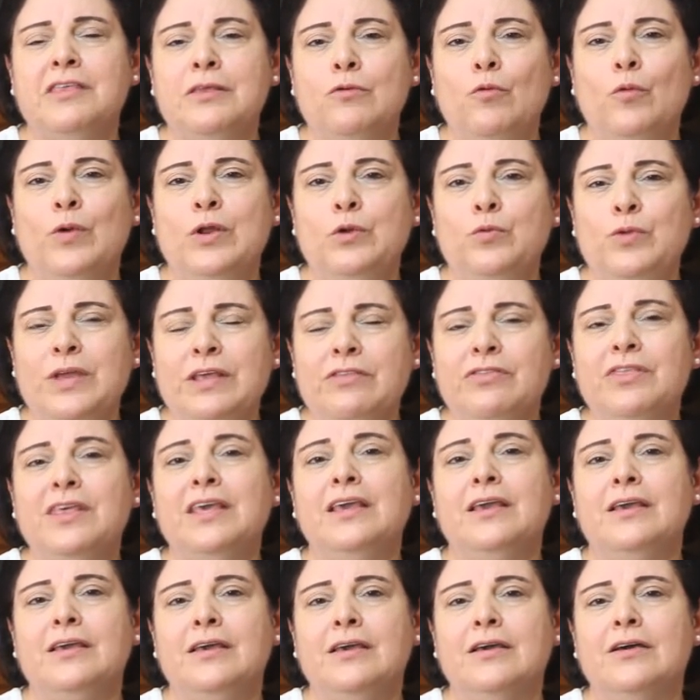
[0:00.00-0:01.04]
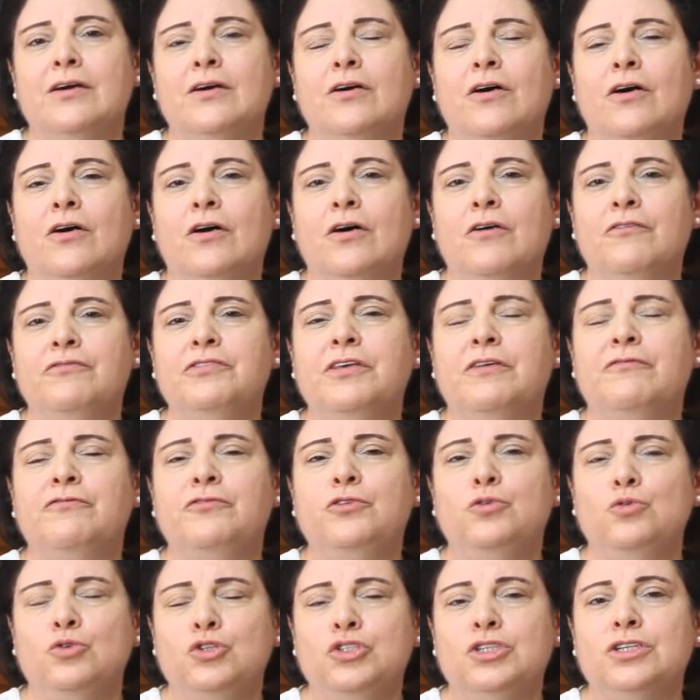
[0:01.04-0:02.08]
when we think of the
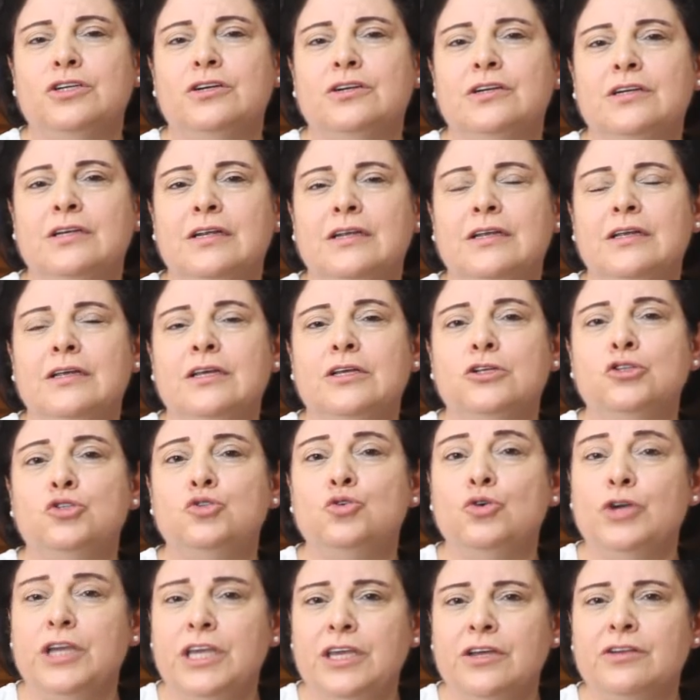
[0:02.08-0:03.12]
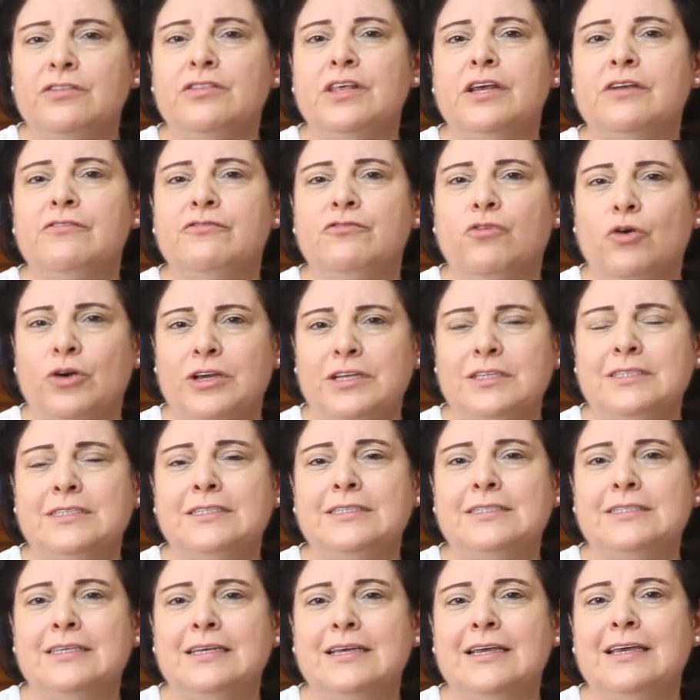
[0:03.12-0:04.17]
future, to hear their
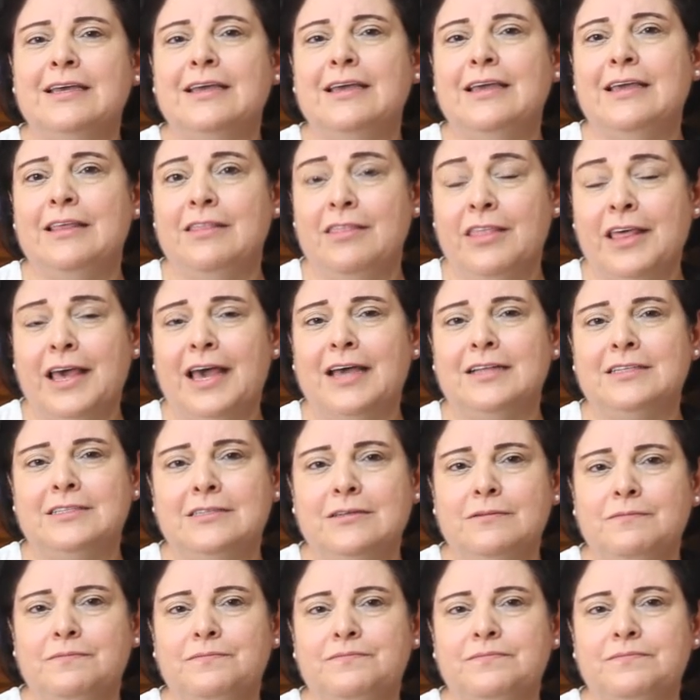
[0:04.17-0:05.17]
voice in that.